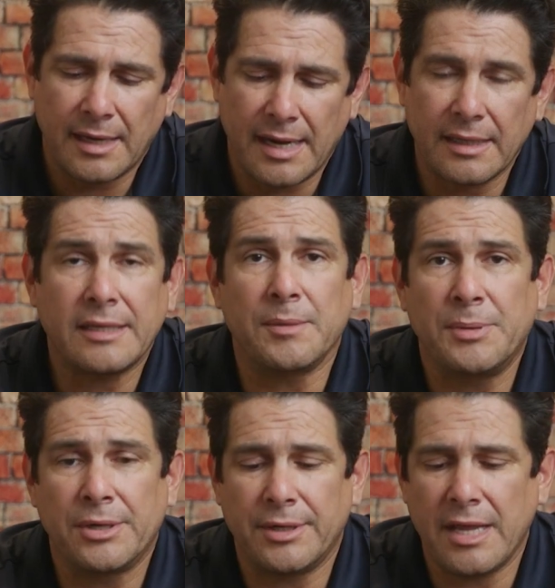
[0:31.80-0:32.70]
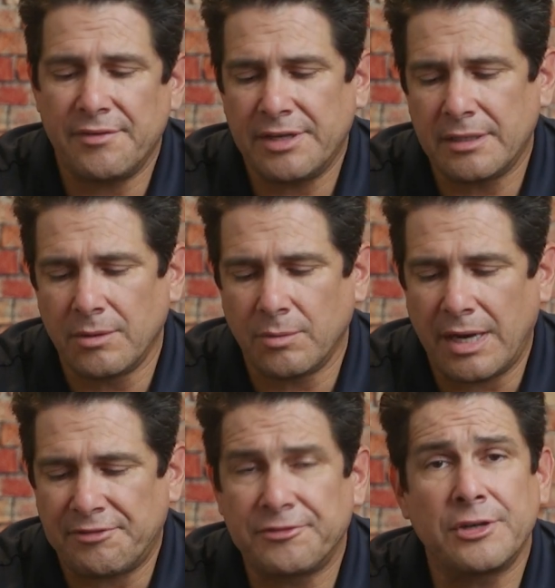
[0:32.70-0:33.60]
I like the purity of it.
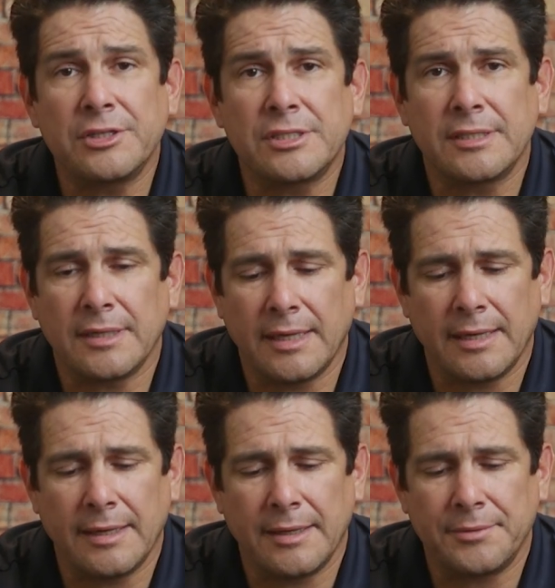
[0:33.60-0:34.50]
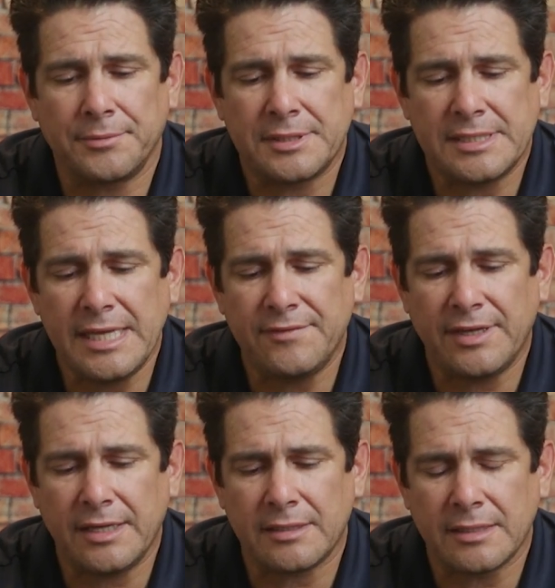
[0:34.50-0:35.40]
When I first
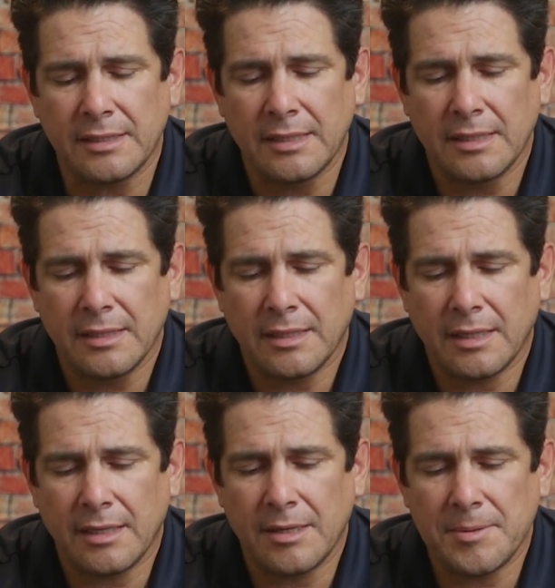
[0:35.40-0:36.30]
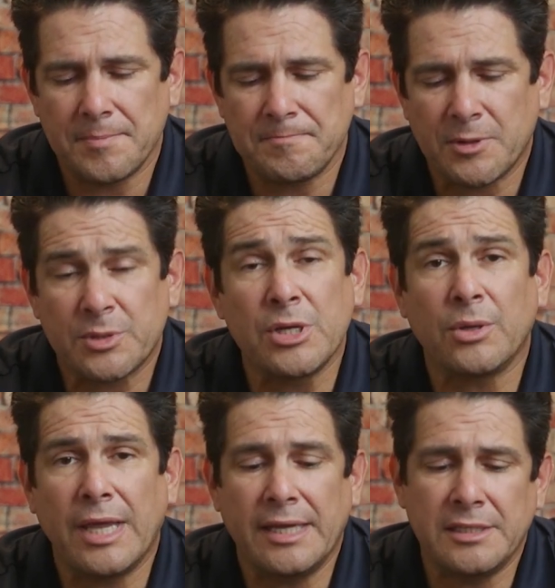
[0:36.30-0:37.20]
received it, there was
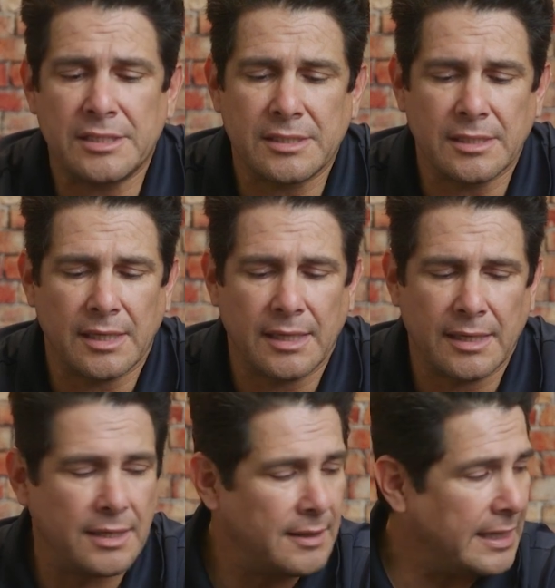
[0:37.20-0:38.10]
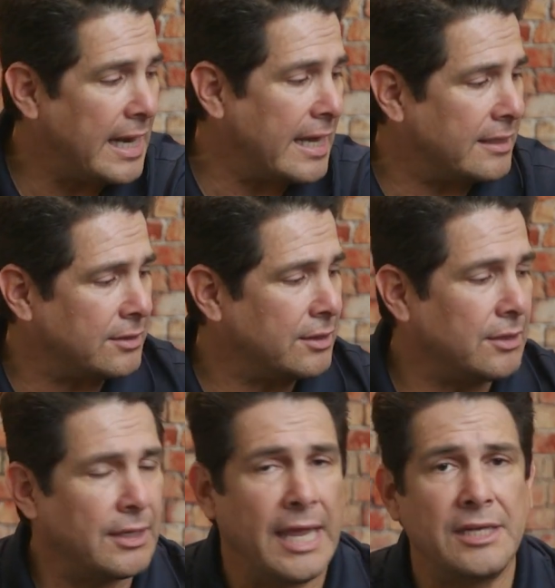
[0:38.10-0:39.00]
no lens. It had a
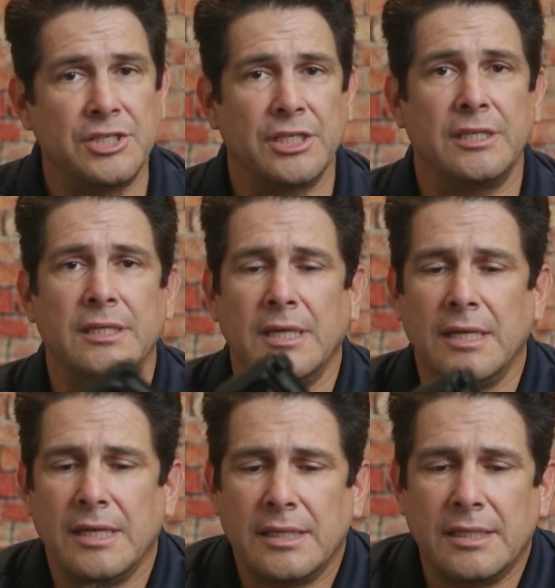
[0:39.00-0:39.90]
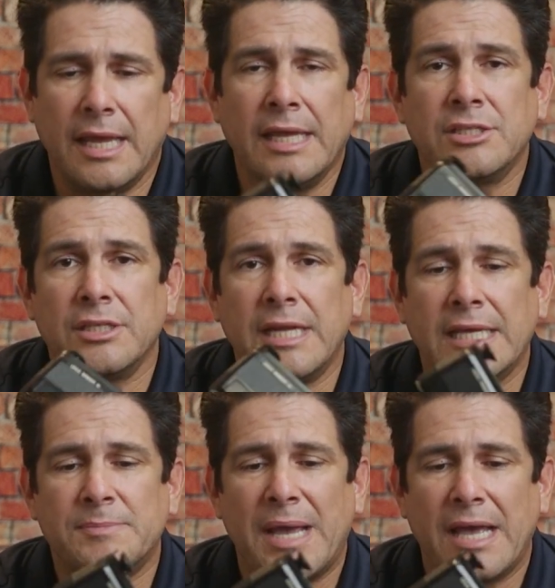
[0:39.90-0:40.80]
little engine. The engine
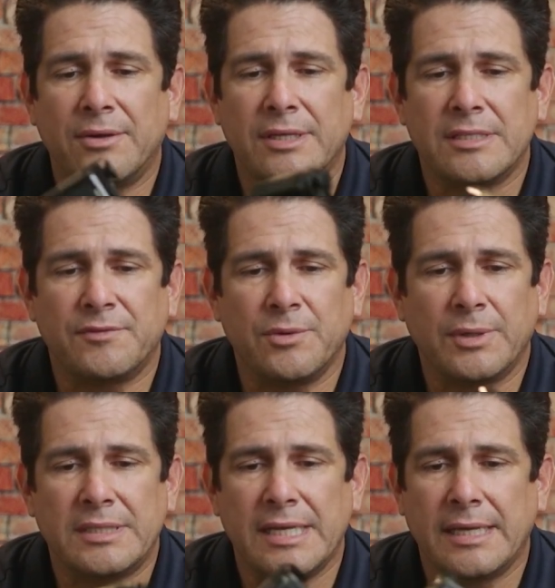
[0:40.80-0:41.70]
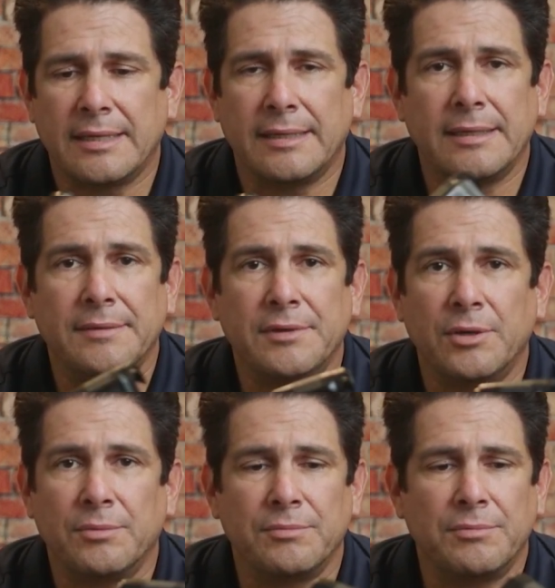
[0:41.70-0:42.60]
has batteries if you want to take,
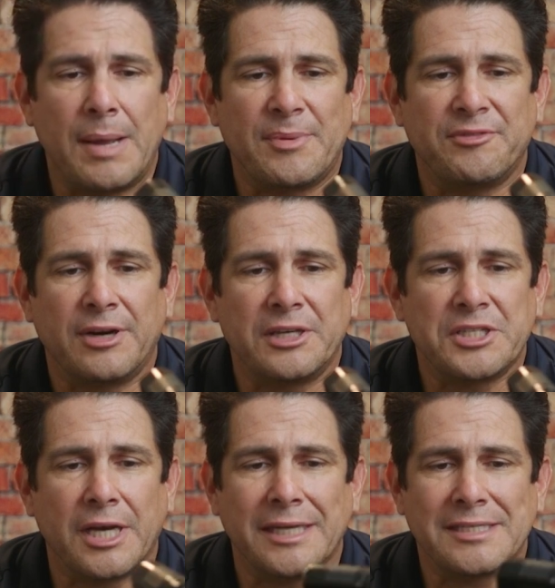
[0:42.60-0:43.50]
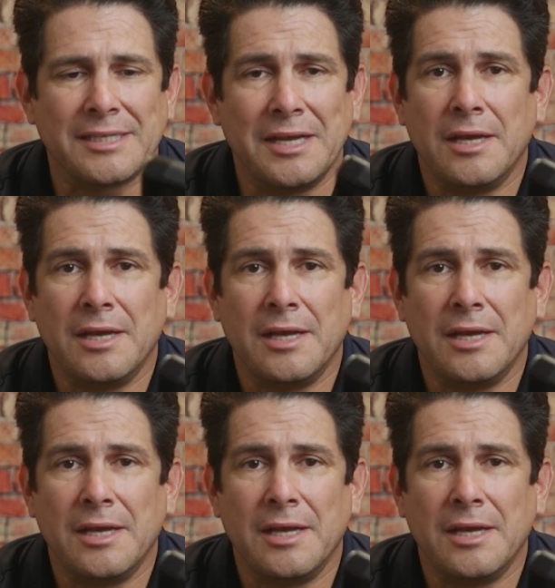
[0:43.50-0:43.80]
rapid fire shots.